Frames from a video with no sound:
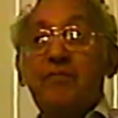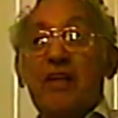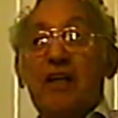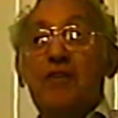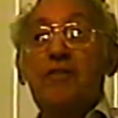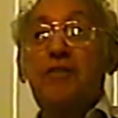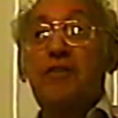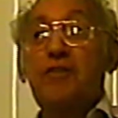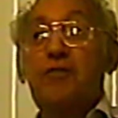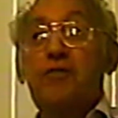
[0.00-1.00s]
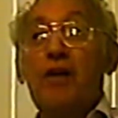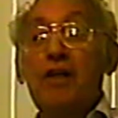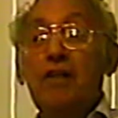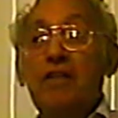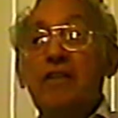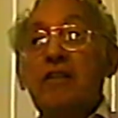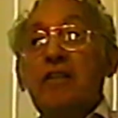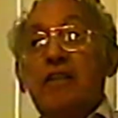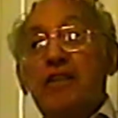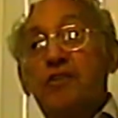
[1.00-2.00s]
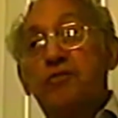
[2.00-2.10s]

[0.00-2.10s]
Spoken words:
And finally, his